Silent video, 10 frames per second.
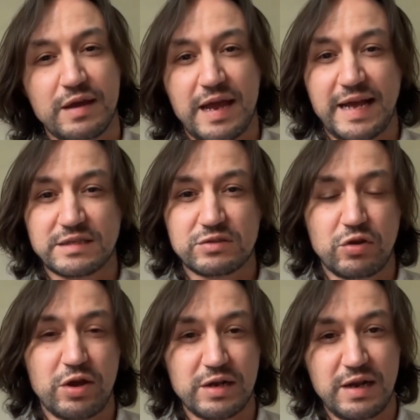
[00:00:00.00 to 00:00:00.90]

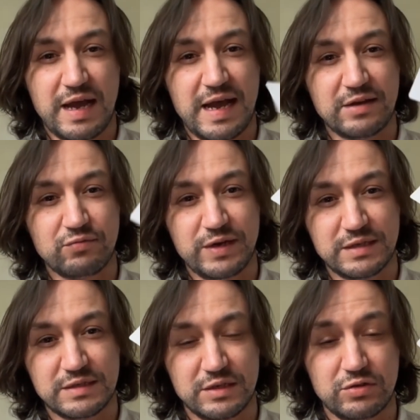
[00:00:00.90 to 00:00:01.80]
external hardware
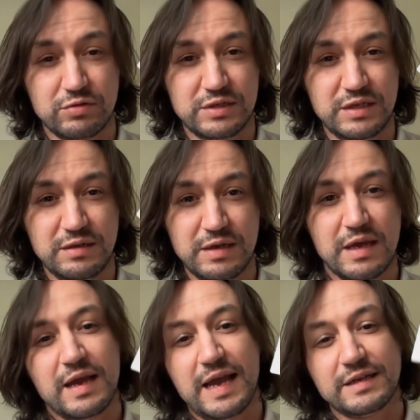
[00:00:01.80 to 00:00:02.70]
security,
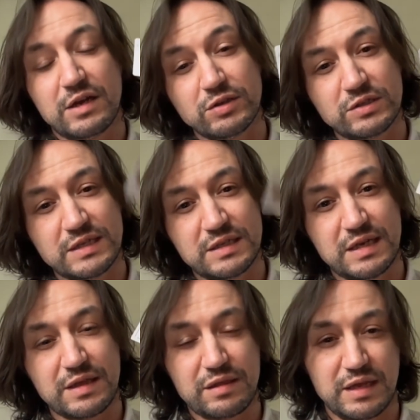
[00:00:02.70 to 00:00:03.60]
and it also does
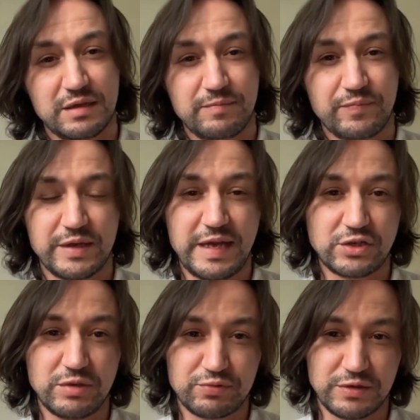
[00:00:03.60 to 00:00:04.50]
another thing. It
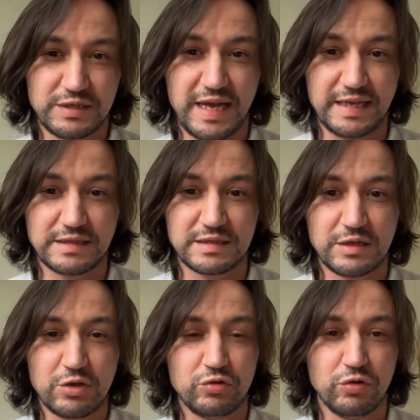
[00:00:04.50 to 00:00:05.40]
actually protects
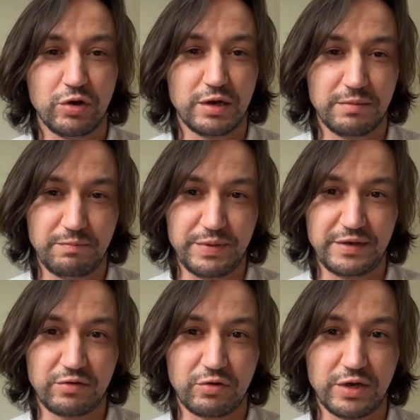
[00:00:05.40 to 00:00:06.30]
your
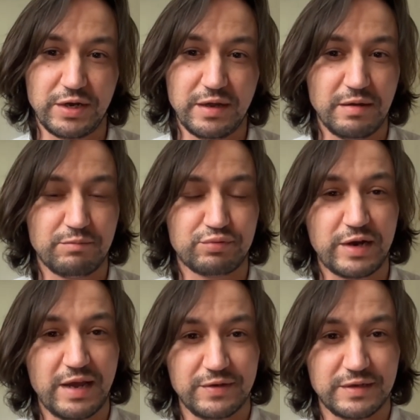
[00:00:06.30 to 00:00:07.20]
Bitcoin
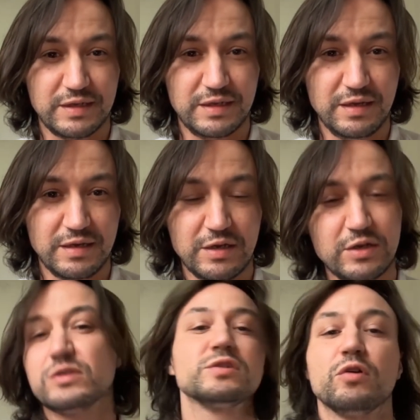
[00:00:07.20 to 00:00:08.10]
private key.
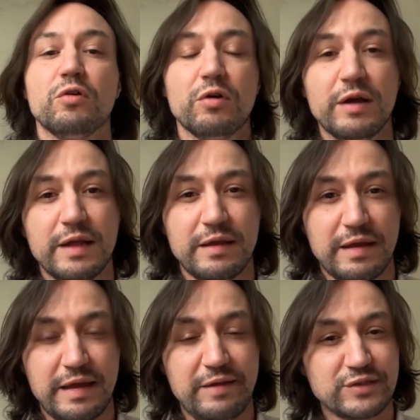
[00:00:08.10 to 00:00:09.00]
So
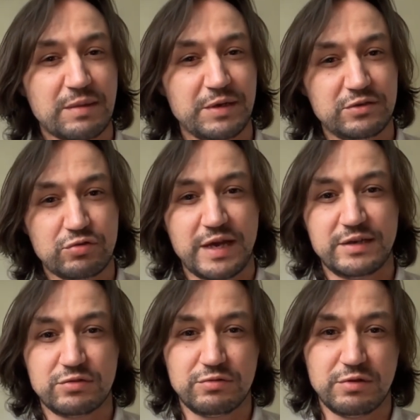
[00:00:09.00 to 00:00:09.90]
if somebody try
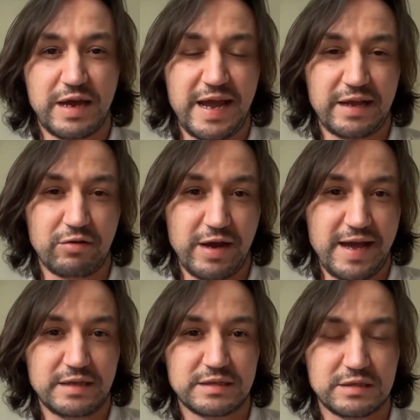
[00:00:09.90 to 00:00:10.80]
to hack or
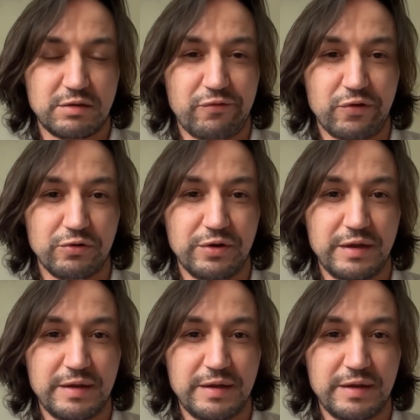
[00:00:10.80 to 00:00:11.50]
access your phone,